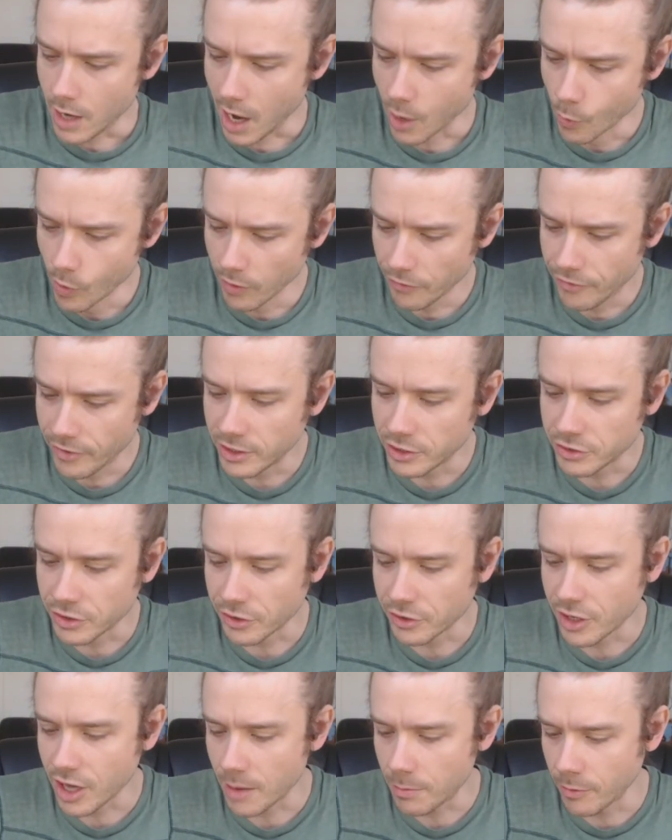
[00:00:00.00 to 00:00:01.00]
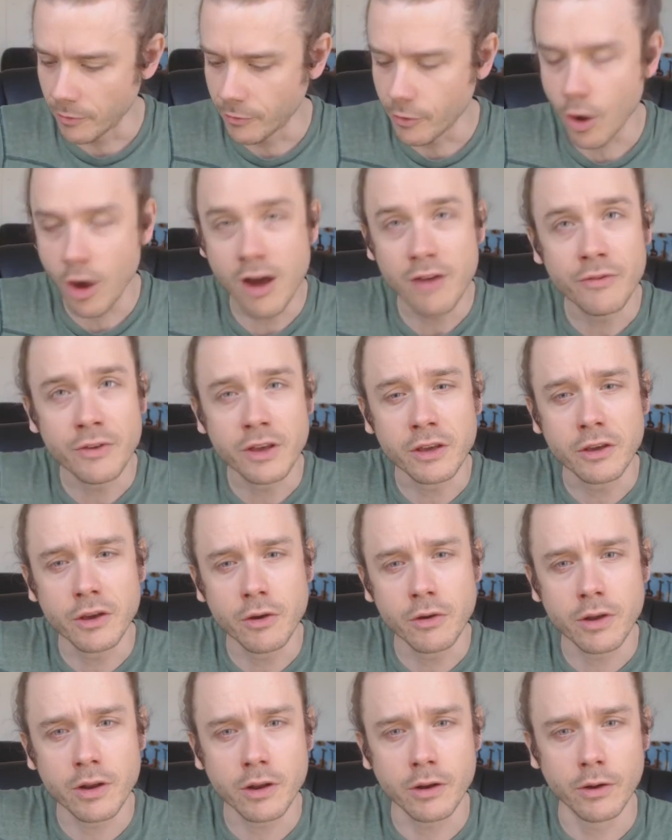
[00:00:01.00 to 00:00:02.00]
I will finish this cup of coffee and
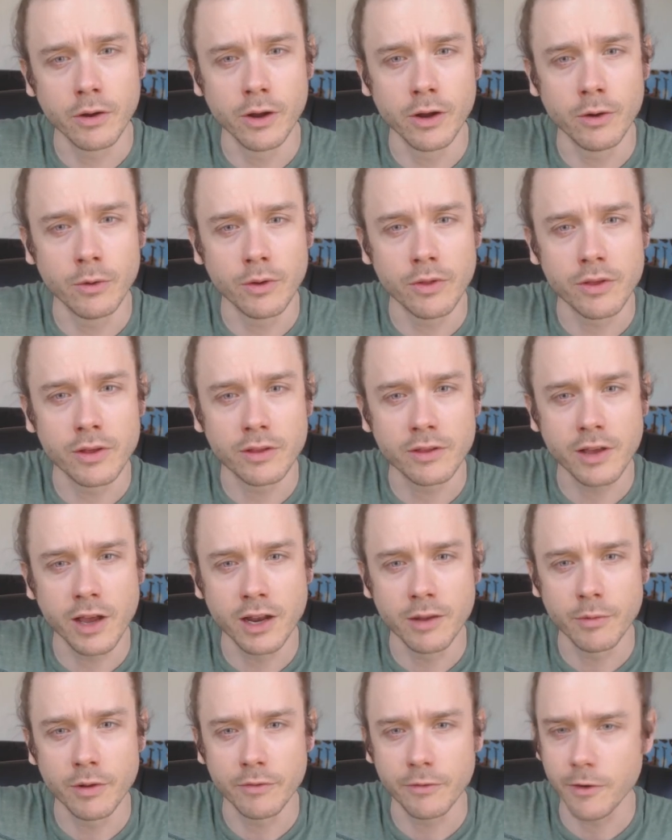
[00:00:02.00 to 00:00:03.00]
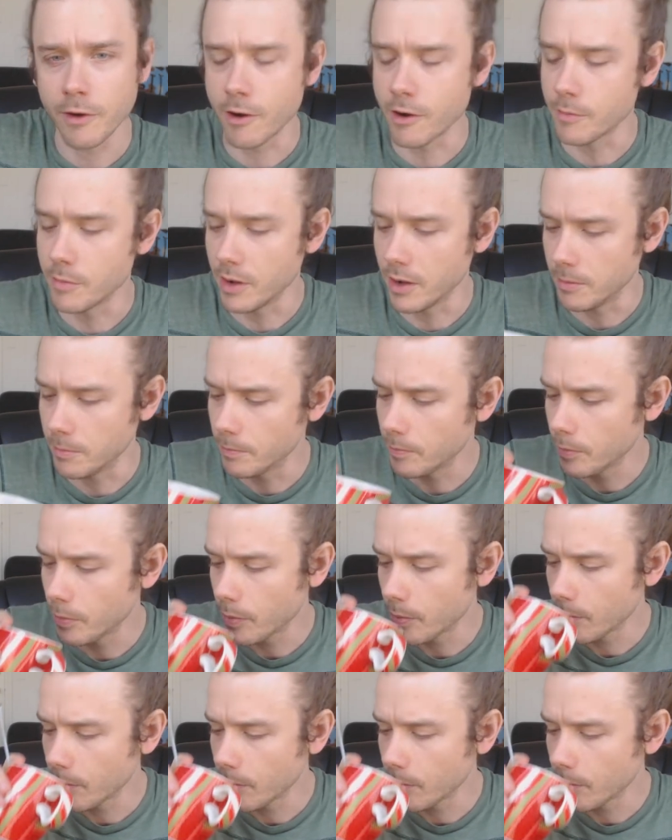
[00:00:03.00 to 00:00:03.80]
coconut oil with a tiny bit of cardamom.